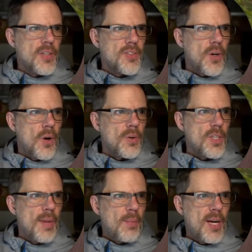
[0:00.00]
So
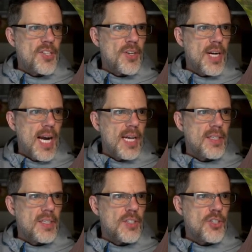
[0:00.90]
you might want to turn
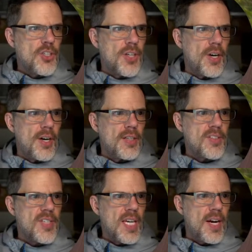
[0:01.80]
on
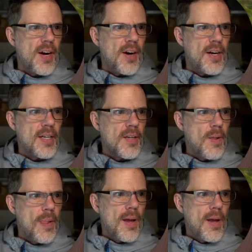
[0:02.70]
Turns here